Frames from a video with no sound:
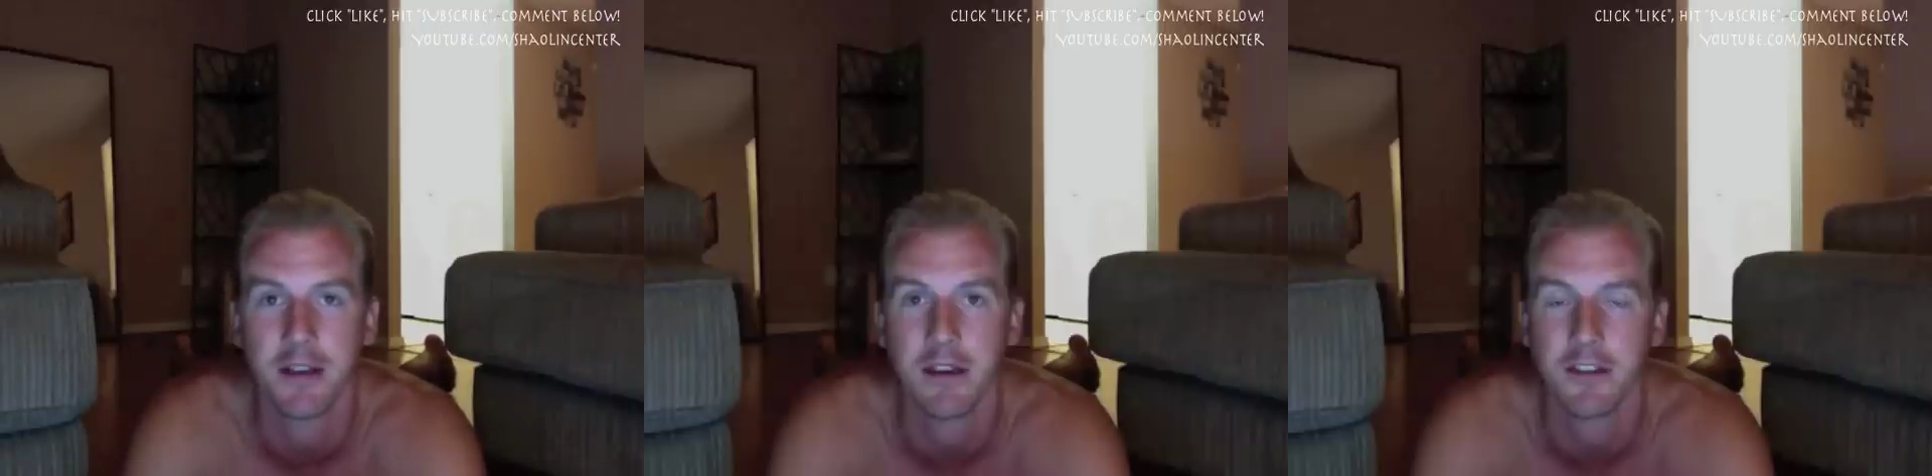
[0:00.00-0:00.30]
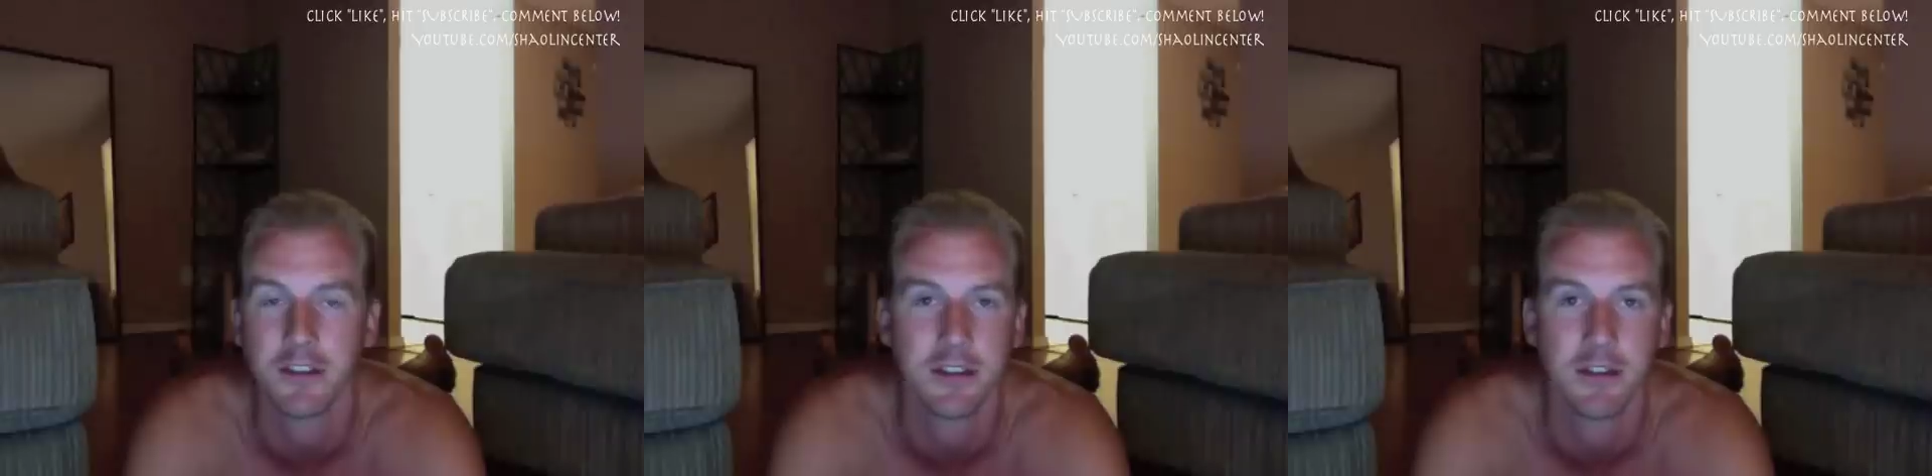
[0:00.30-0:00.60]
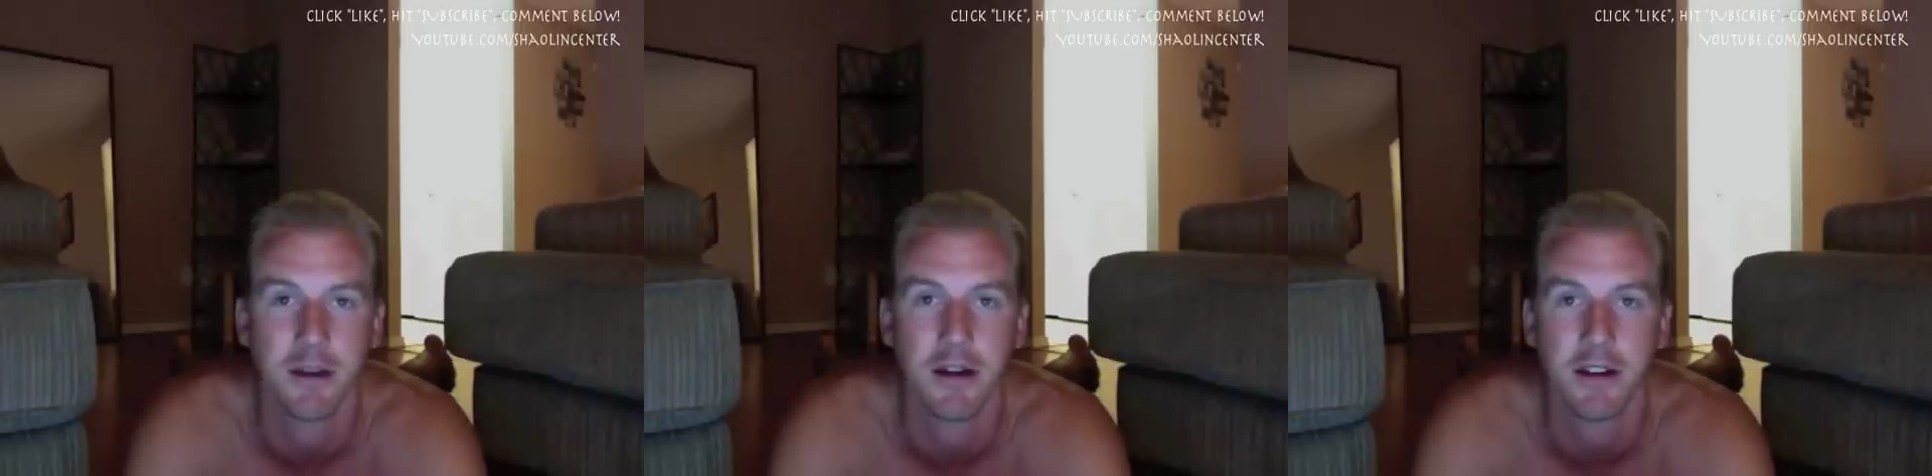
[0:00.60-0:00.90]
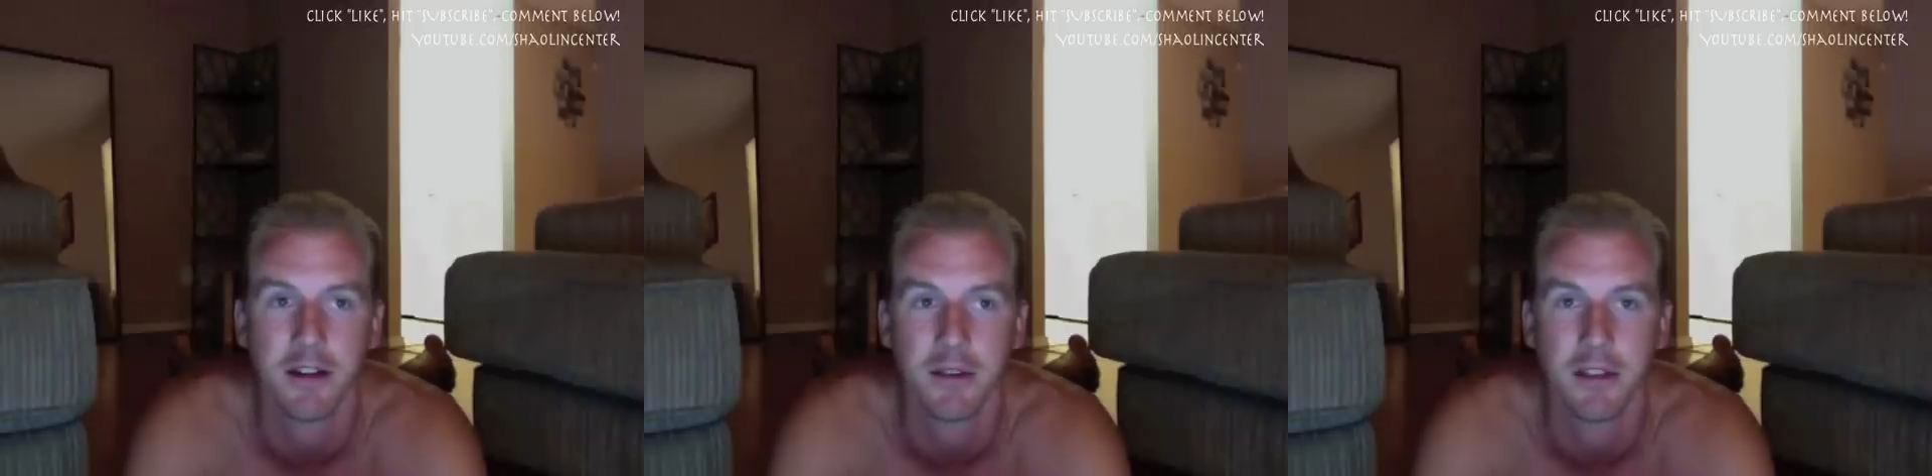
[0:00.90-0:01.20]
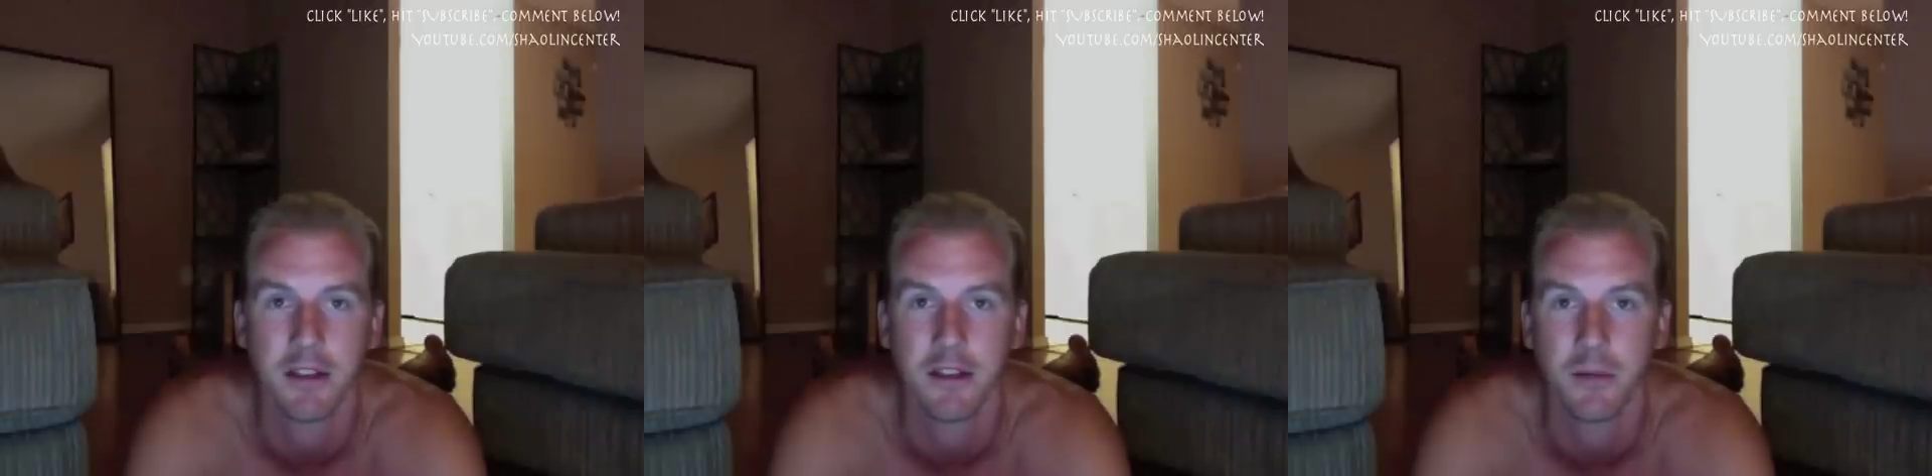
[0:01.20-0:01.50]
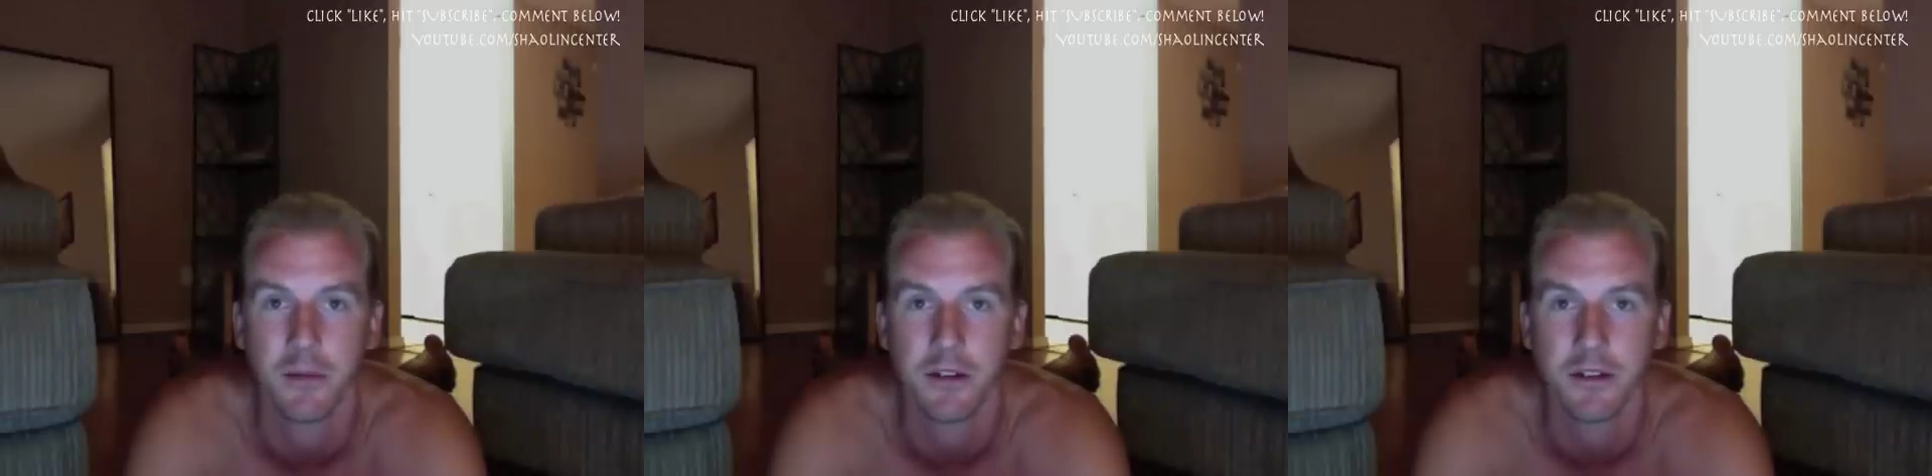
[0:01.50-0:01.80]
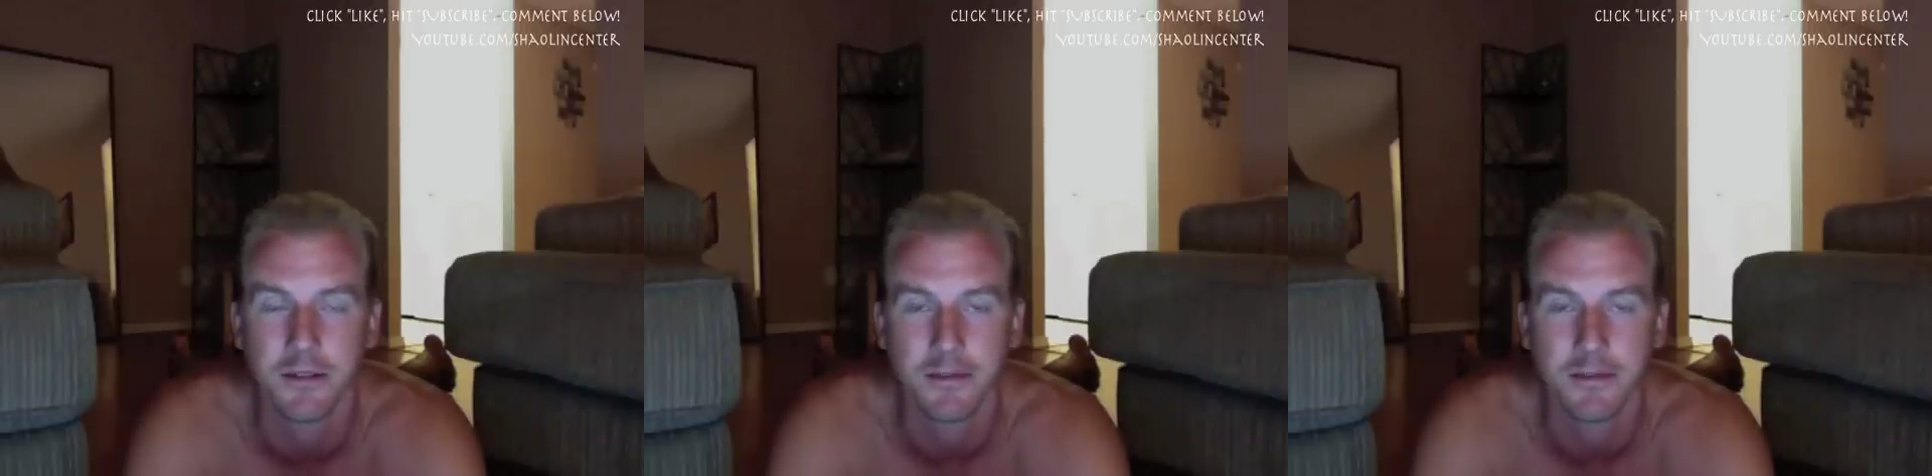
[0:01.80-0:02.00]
not just in America, but in the world.